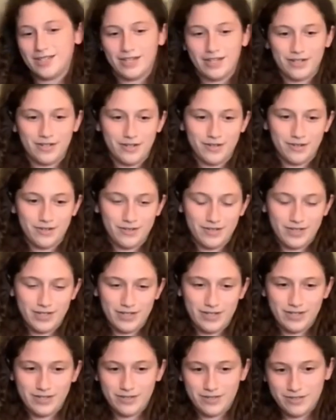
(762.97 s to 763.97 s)
I know
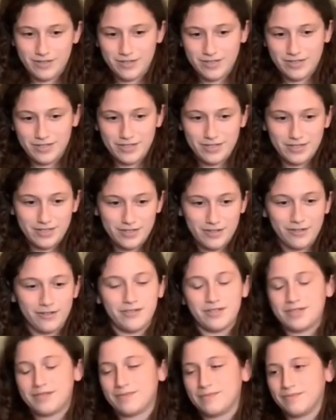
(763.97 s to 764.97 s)
that you're just, you're
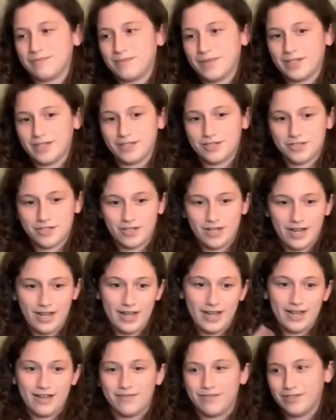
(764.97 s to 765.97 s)
always making sure I
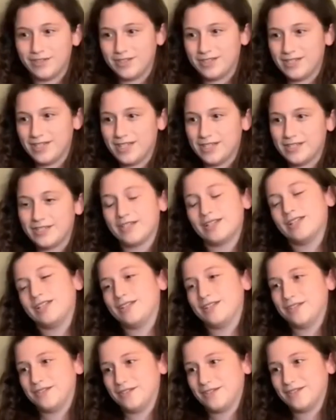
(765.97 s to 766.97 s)
have good days, and I
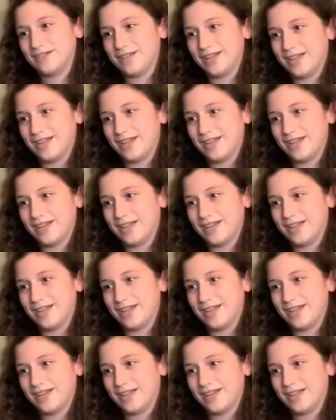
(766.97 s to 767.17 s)
do.